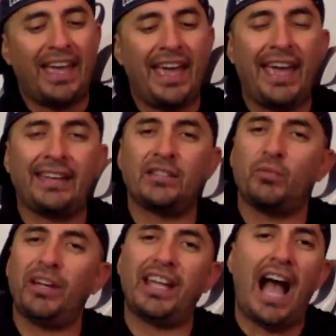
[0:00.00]

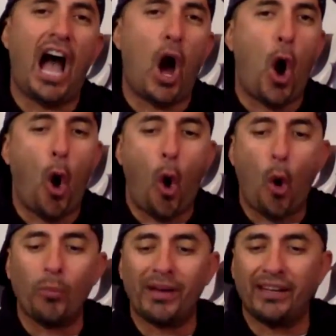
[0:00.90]
and we got
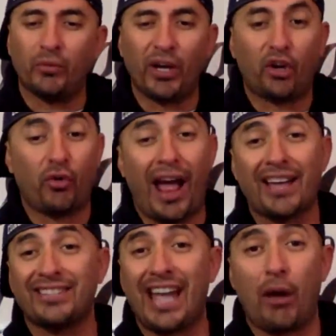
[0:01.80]
home and we
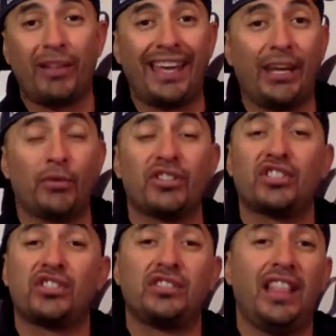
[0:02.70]
crashed out like it
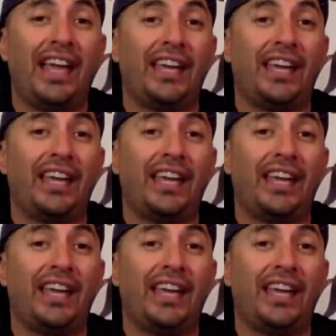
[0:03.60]
was